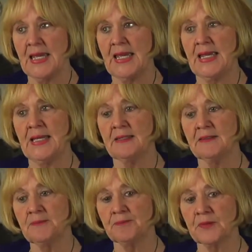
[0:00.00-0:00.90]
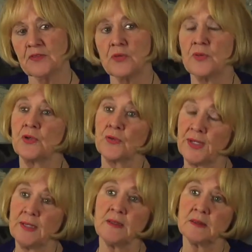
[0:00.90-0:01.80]
And so we
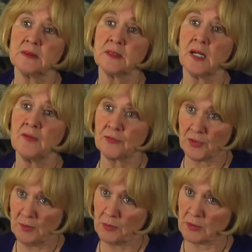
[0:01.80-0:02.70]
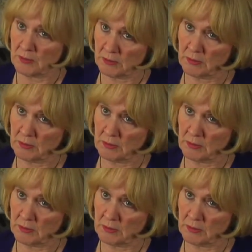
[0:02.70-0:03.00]
created a framework